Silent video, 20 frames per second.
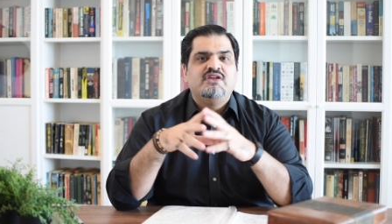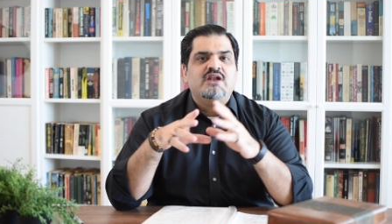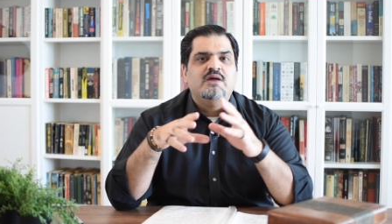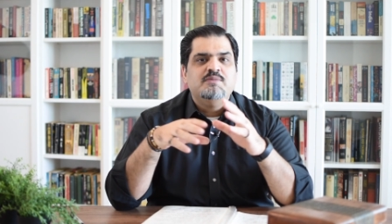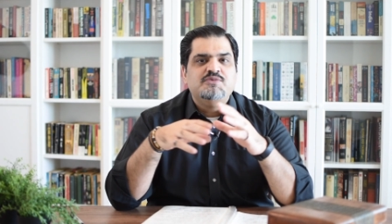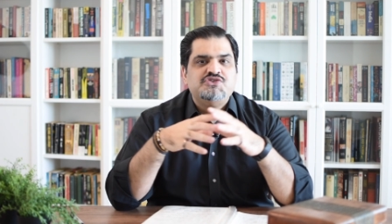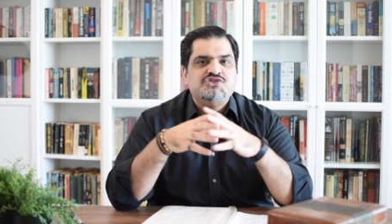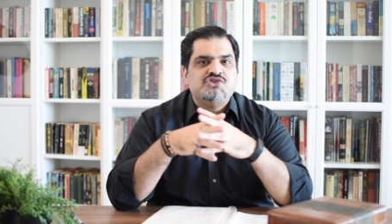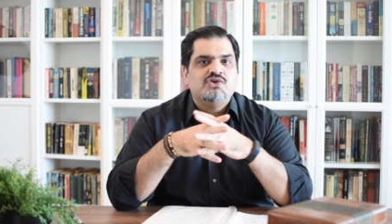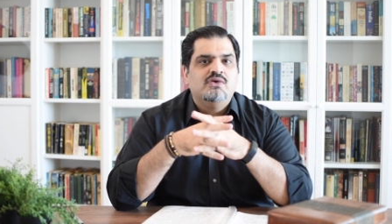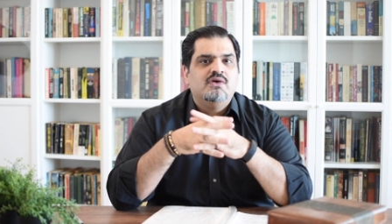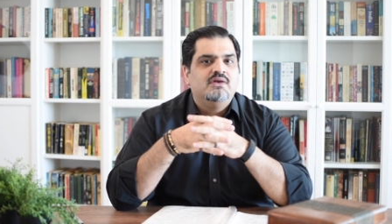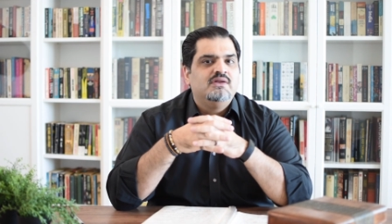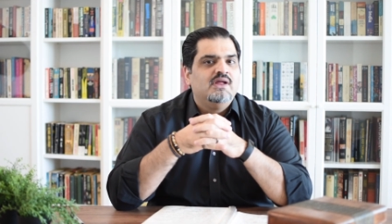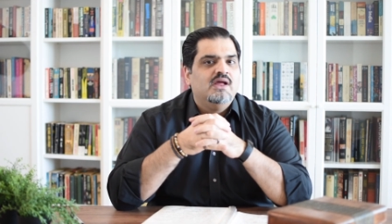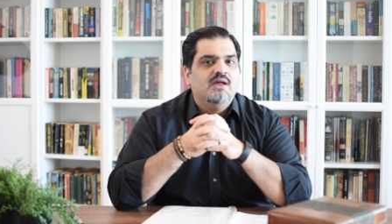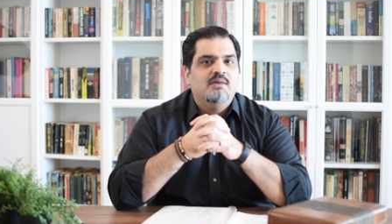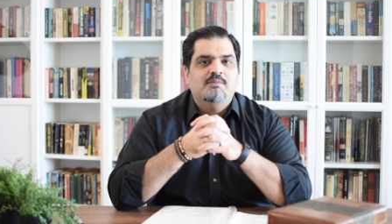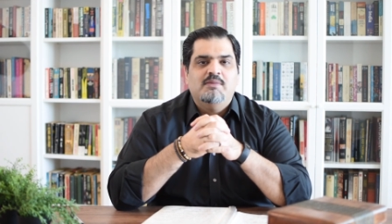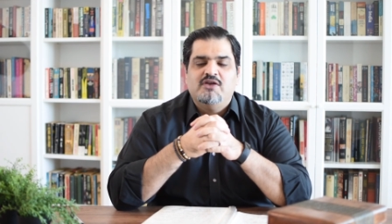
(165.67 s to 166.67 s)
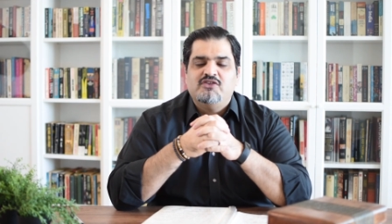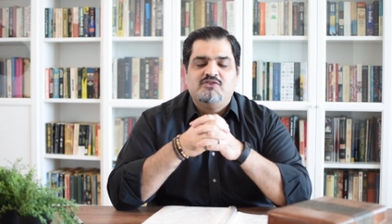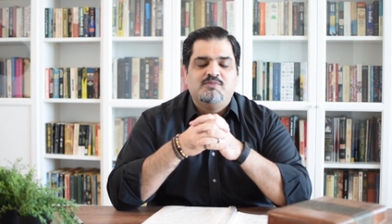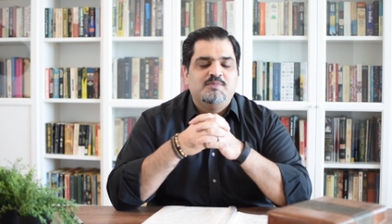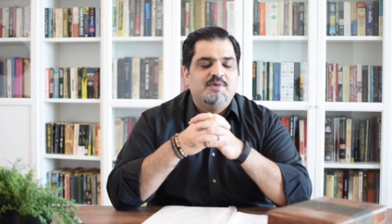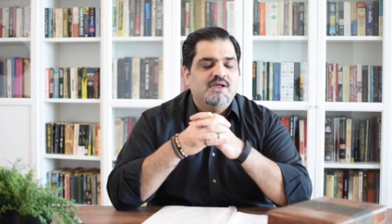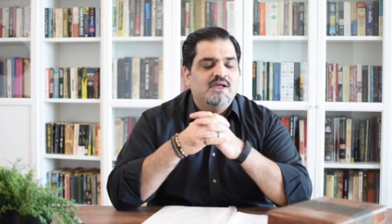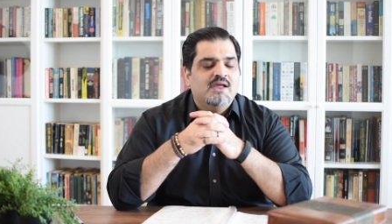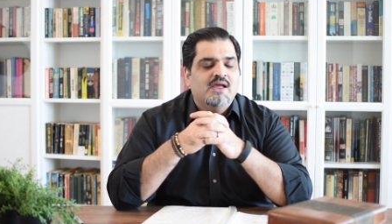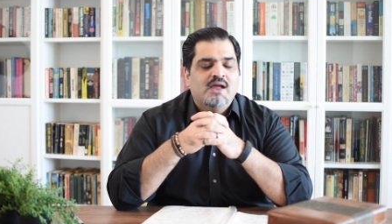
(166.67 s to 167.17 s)
And I'm sure there
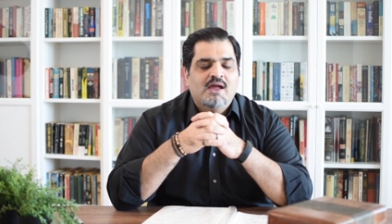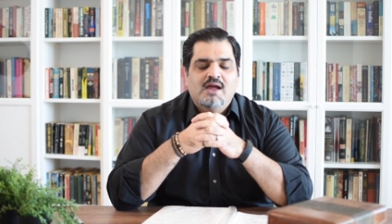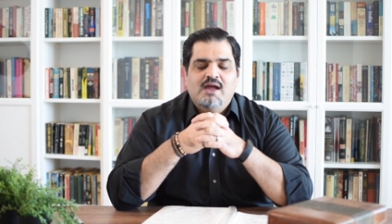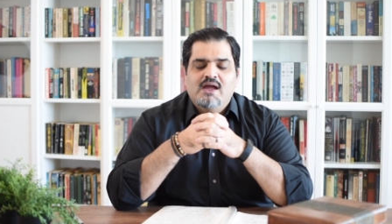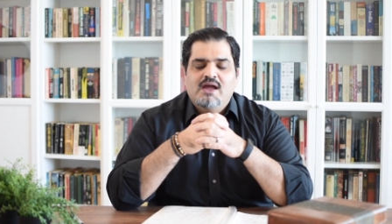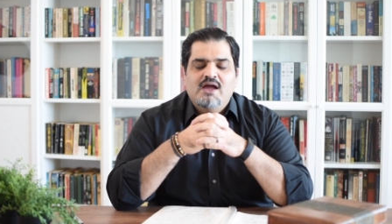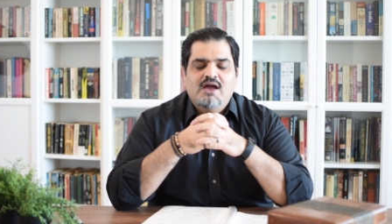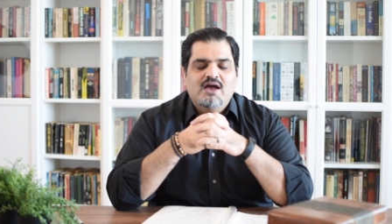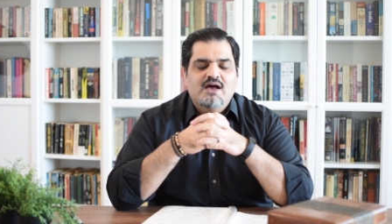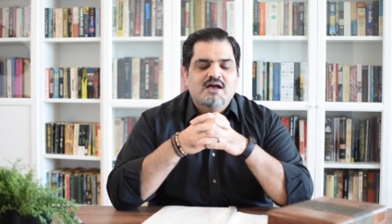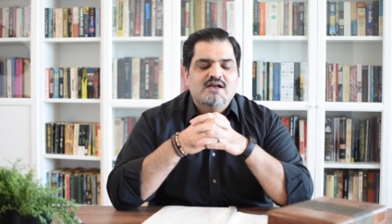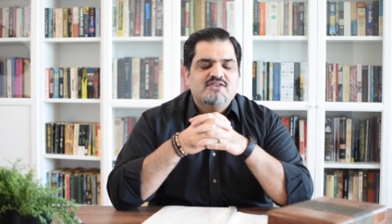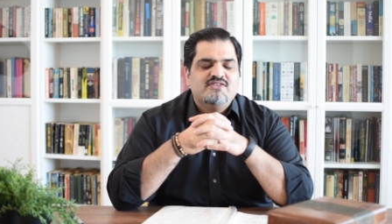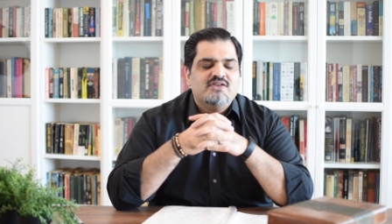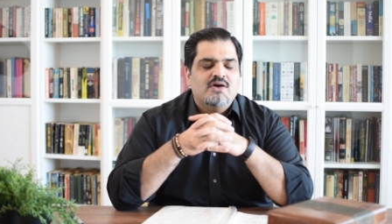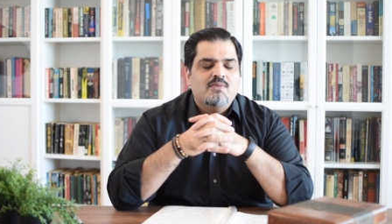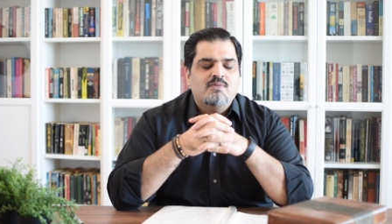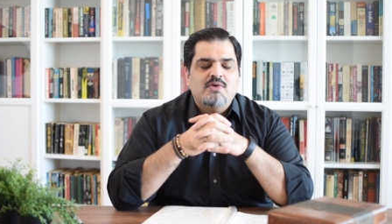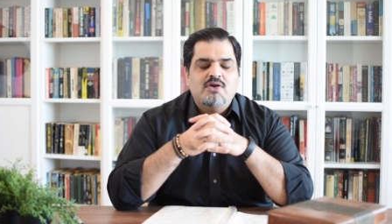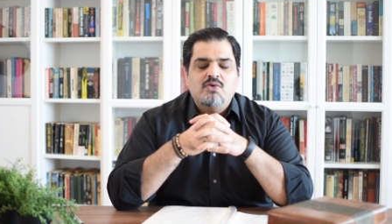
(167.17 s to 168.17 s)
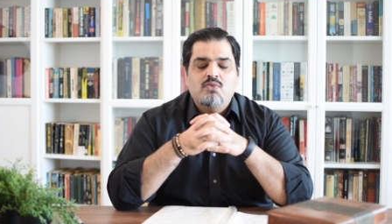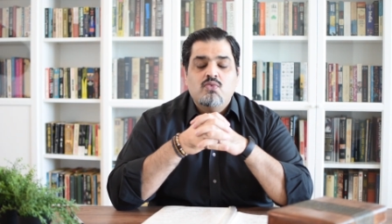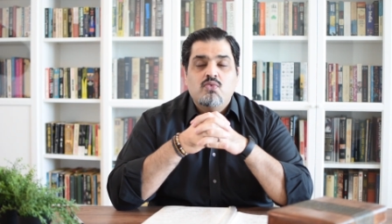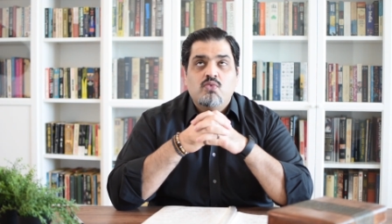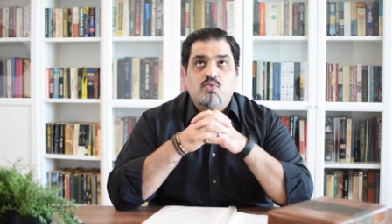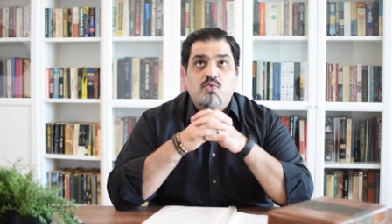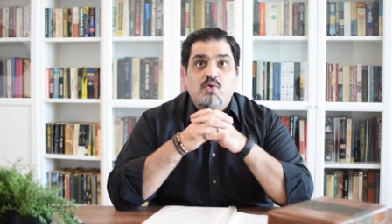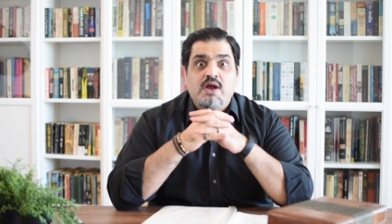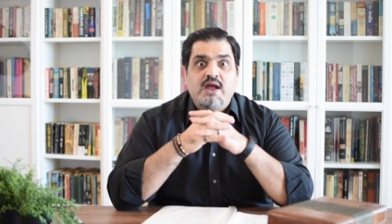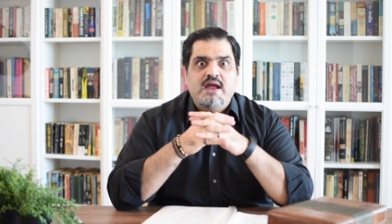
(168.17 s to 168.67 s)
must be
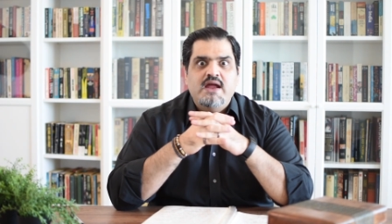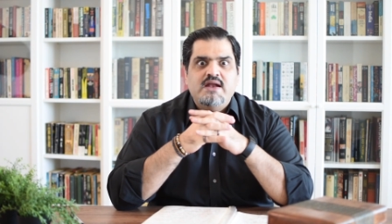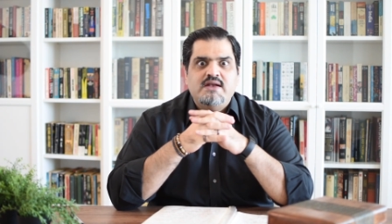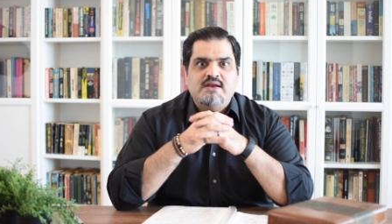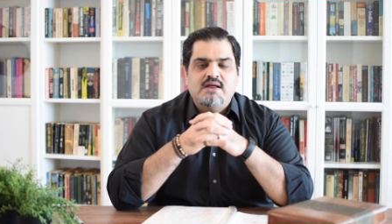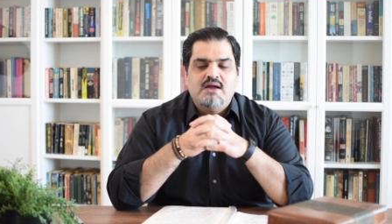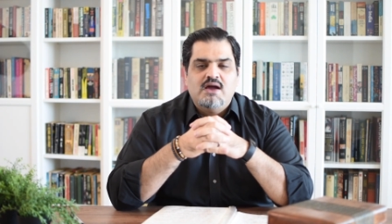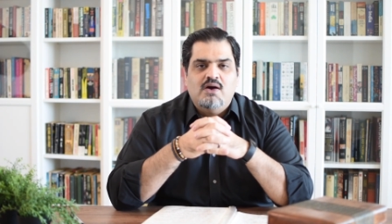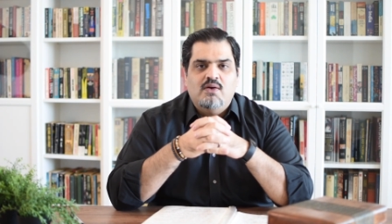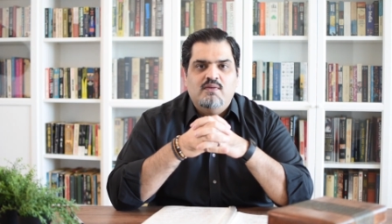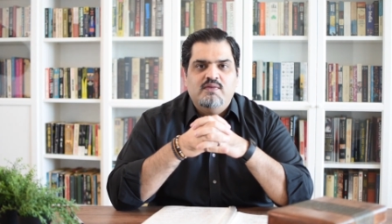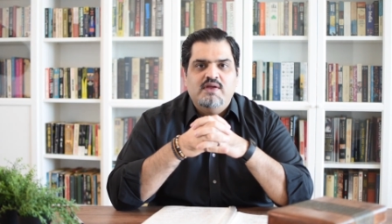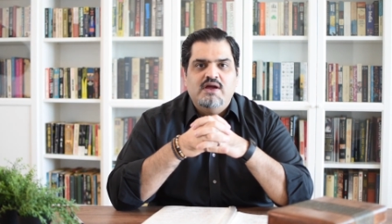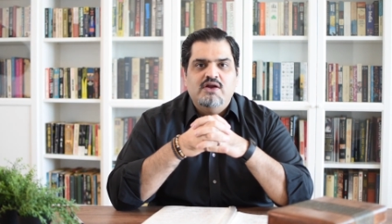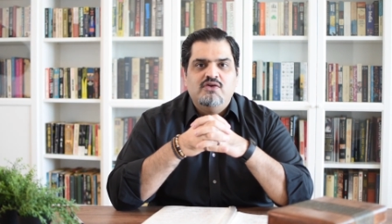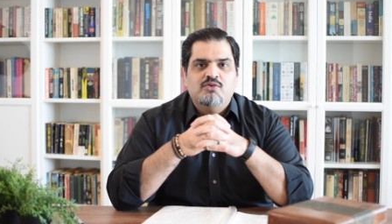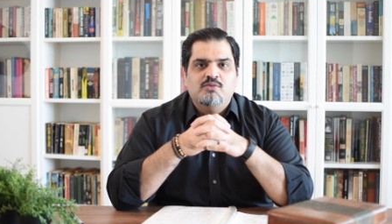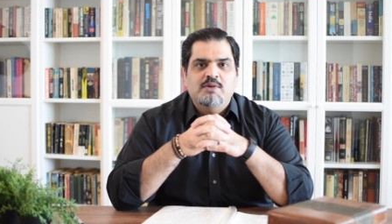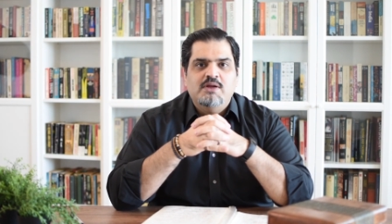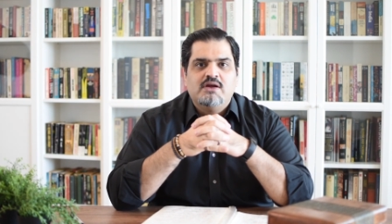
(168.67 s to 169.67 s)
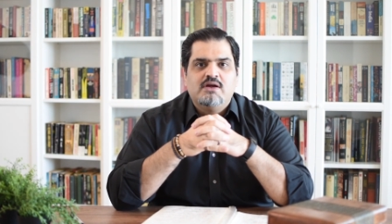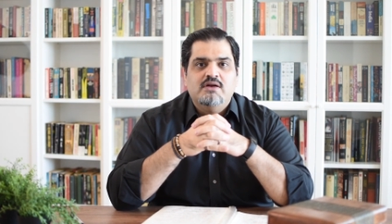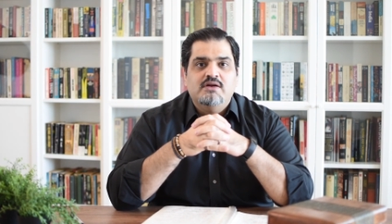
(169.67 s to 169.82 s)
someone waiting out there to make